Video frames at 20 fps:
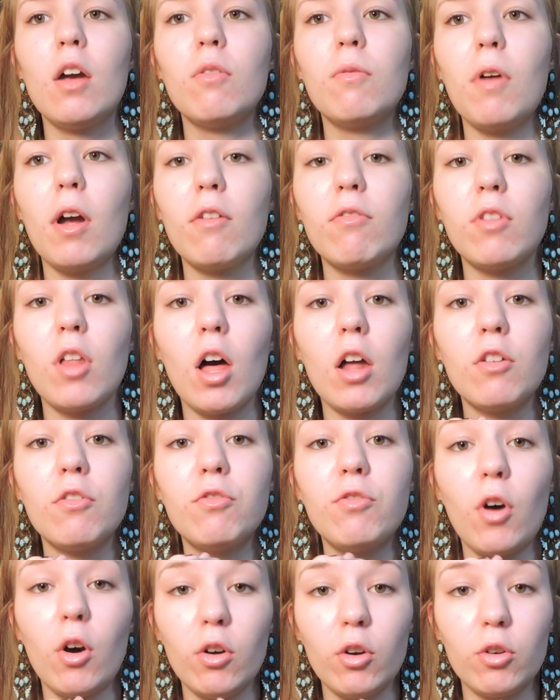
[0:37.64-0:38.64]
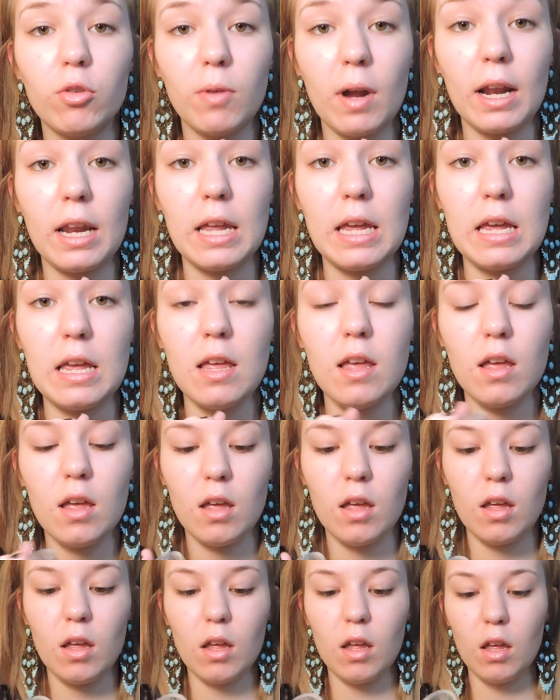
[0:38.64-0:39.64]
Revlon Photo Ready
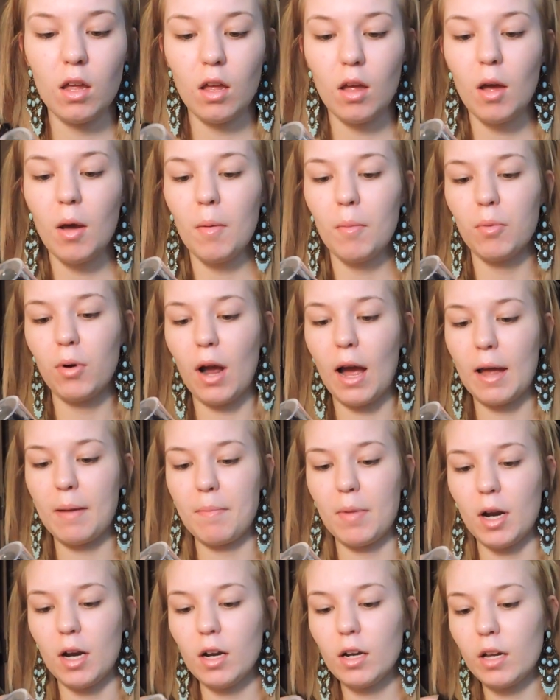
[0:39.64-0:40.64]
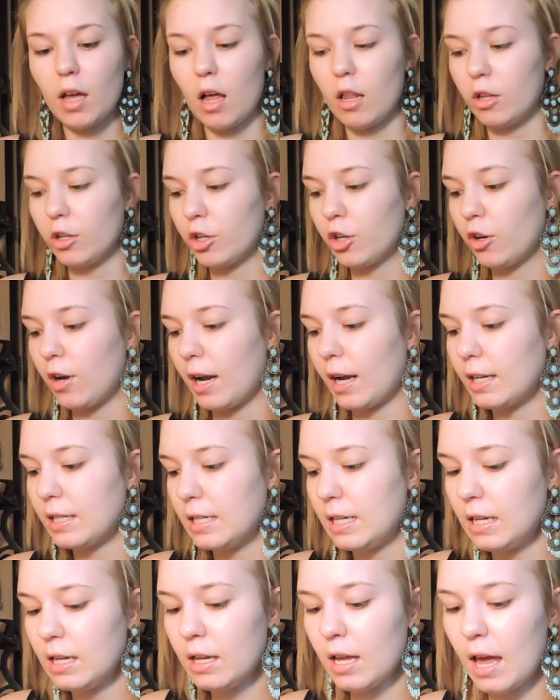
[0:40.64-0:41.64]
primer, color
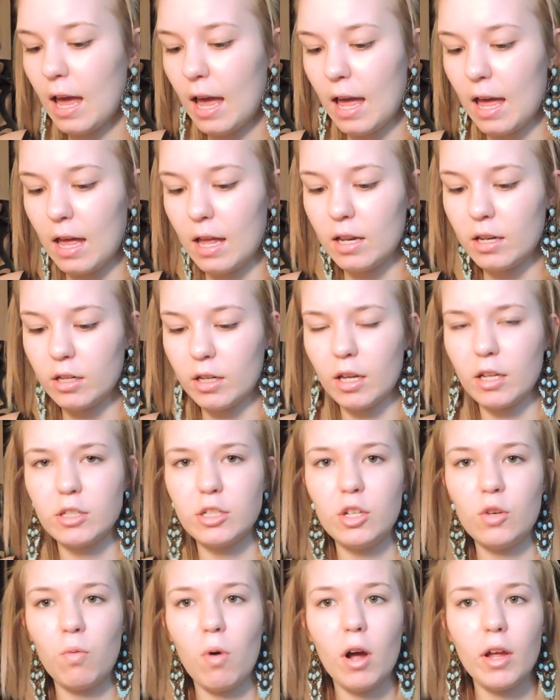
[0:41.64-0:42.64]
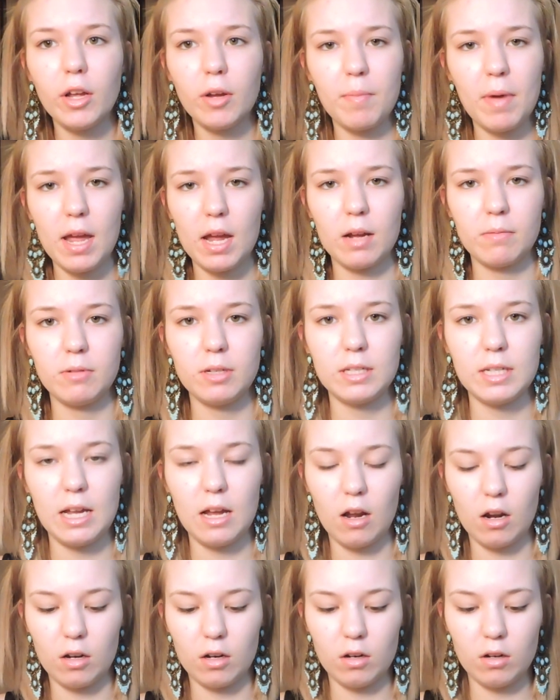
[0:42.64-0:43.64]
correcting, and because you want your makeup to stay
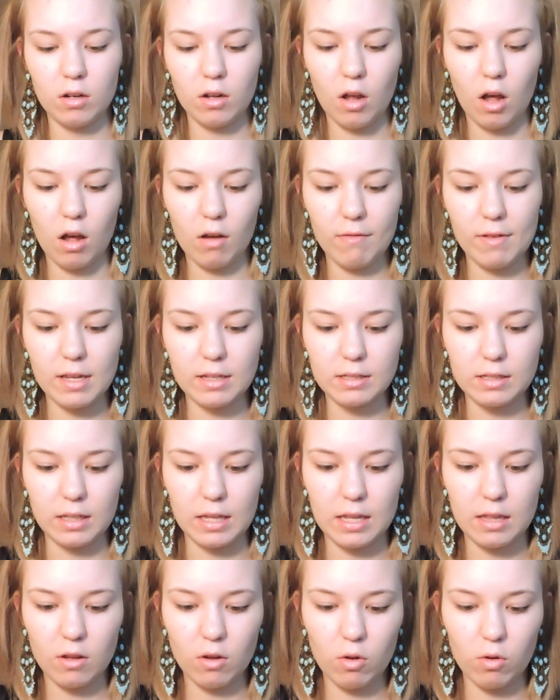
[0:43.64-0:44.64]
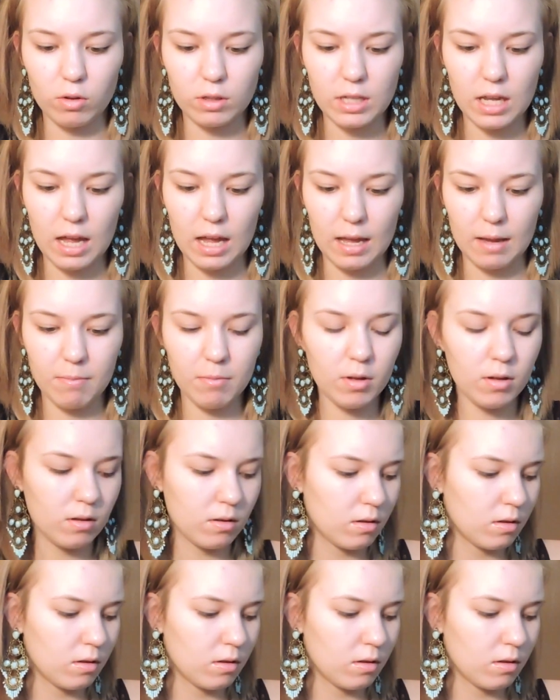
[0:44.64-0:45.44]
on obviously the whole time